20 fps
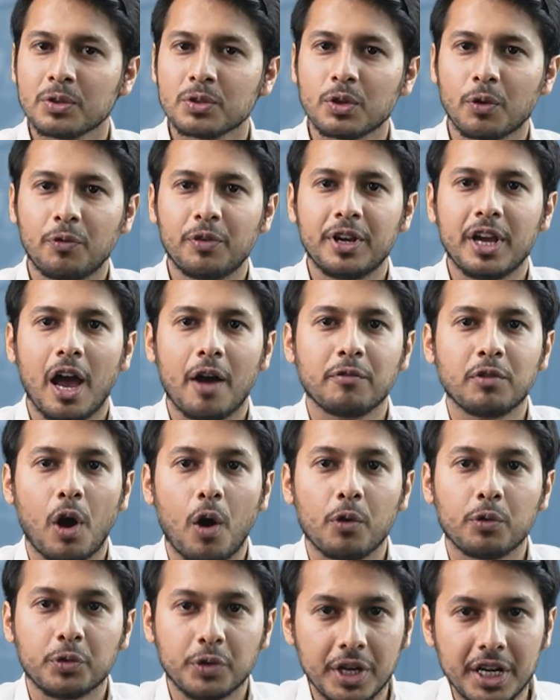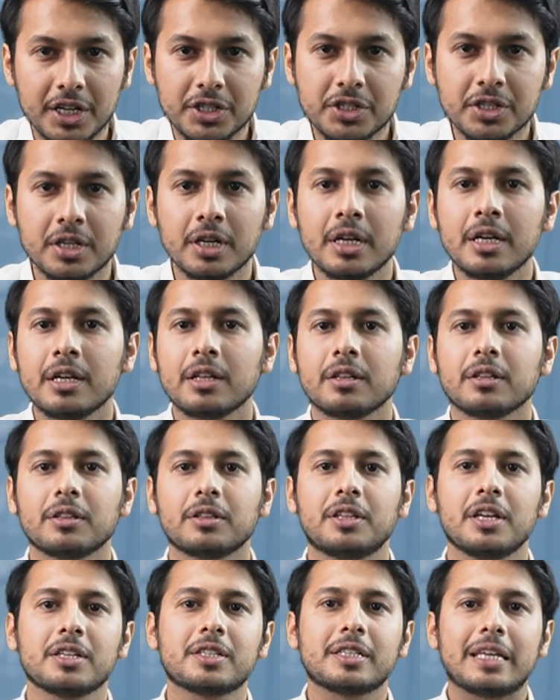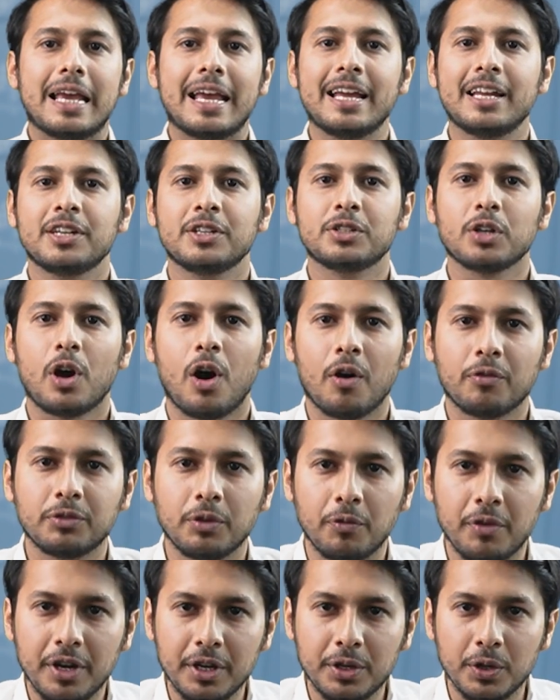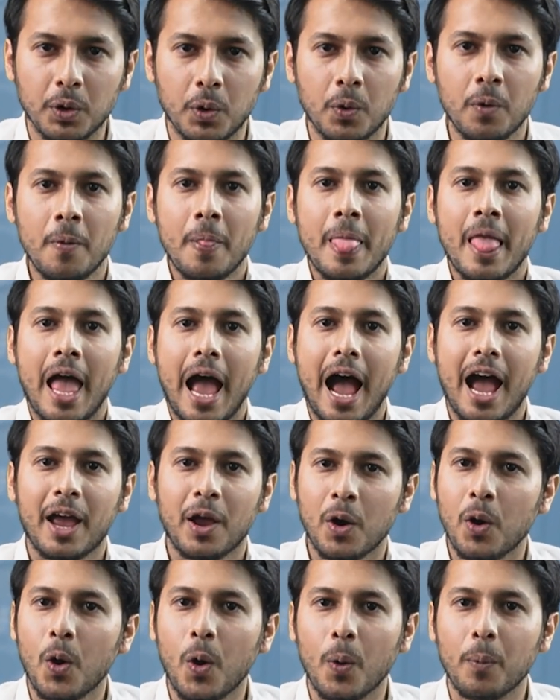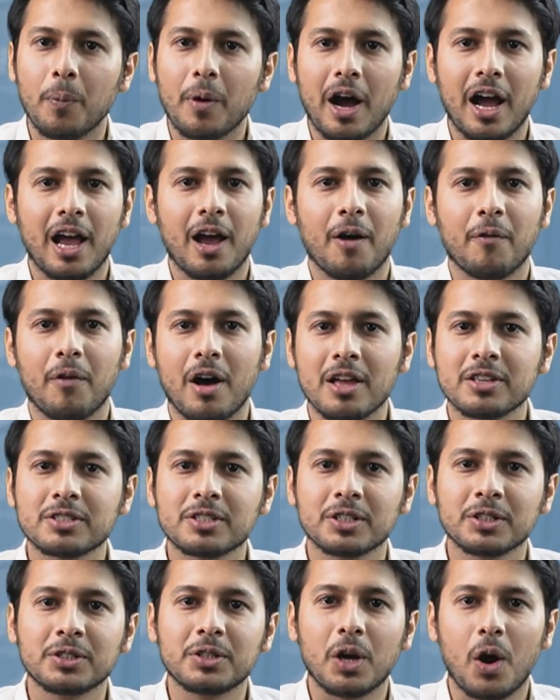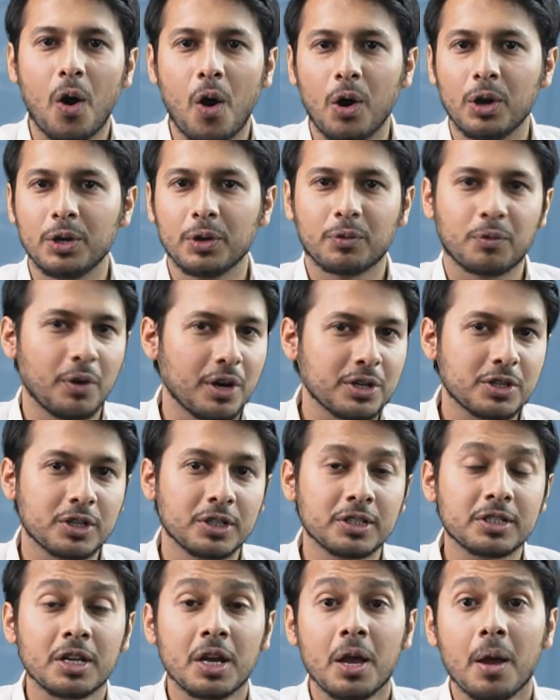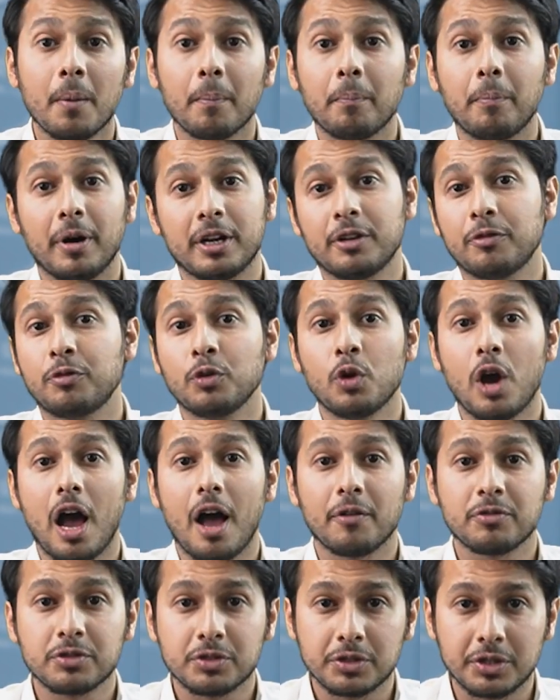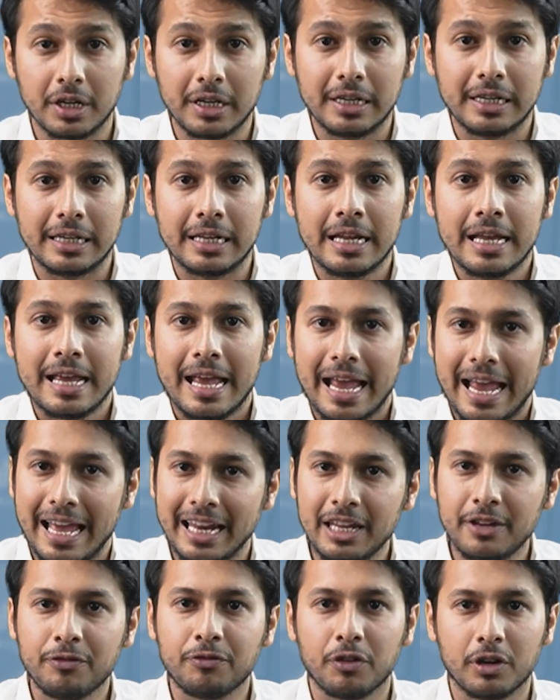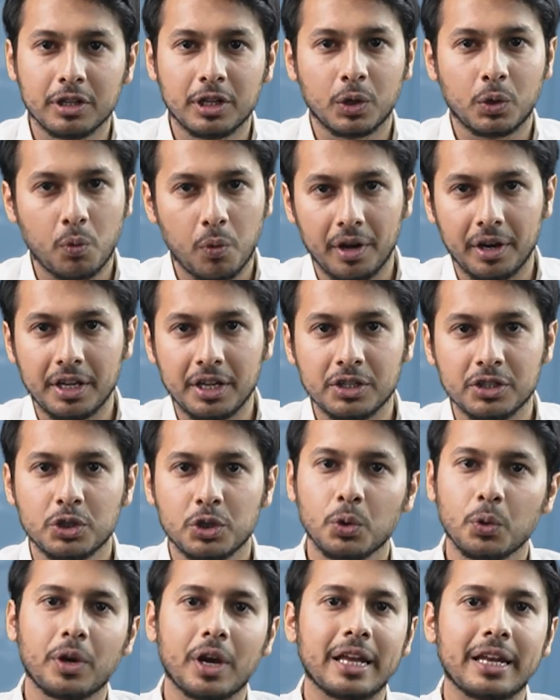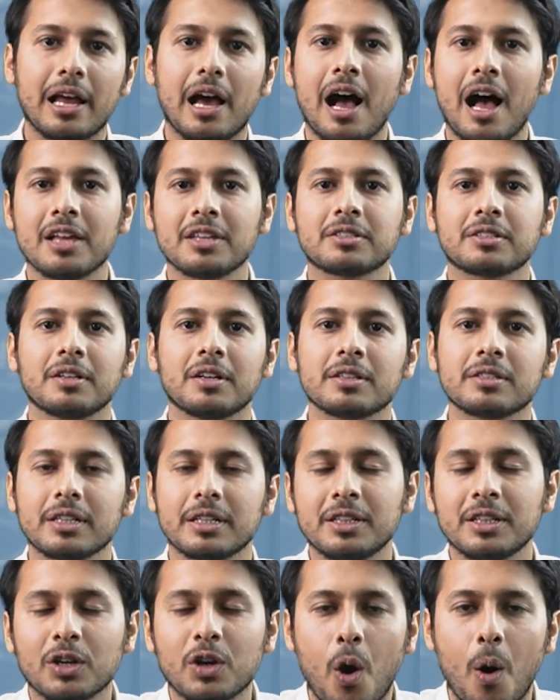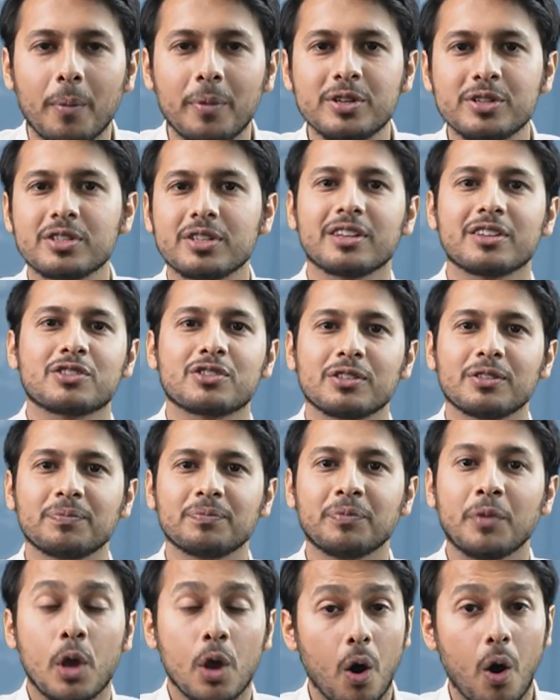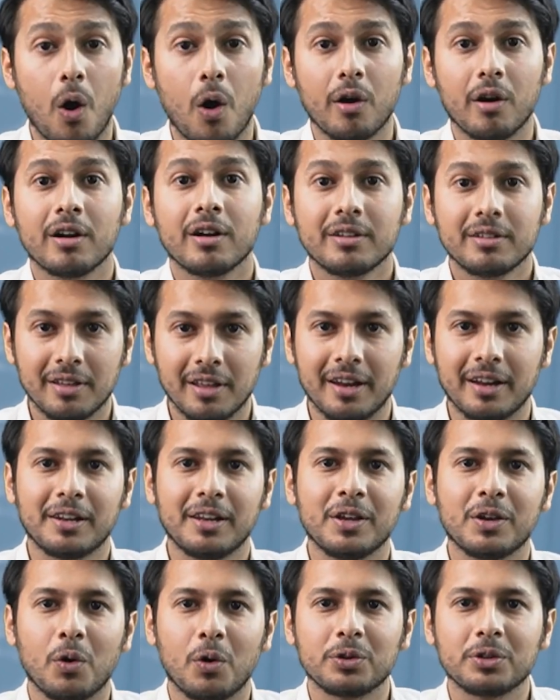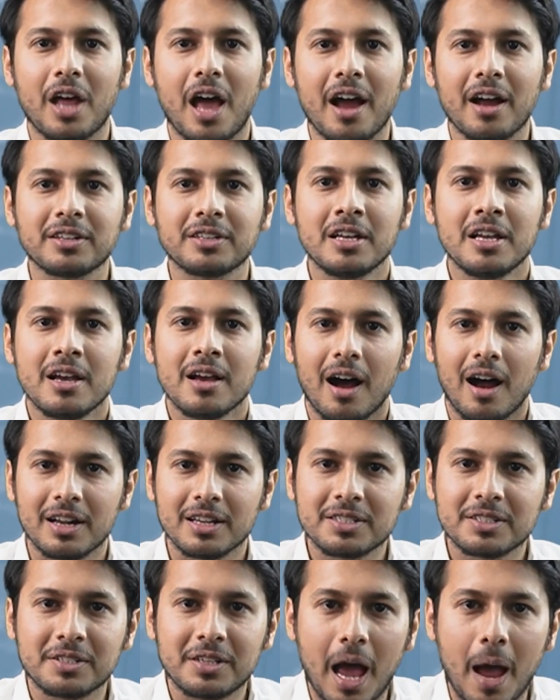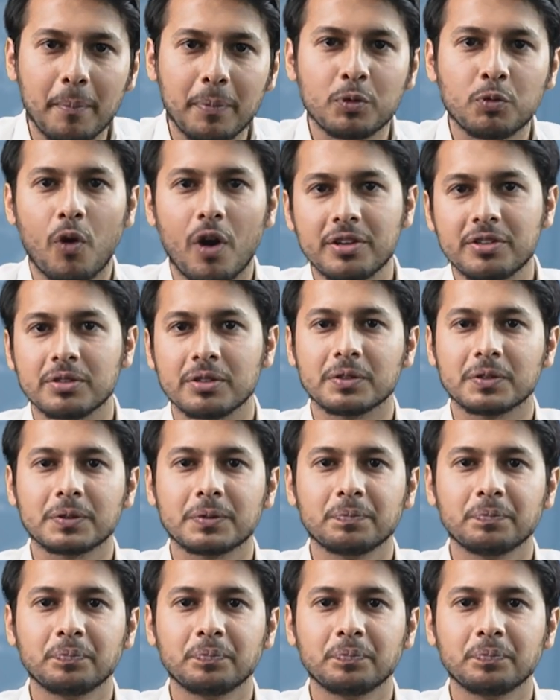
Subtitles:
So we have now reached this end of the video. I hope I have answered all your questions, but if you have still any further queries, you can ask us in the comment section or directly contact our stamp advisors.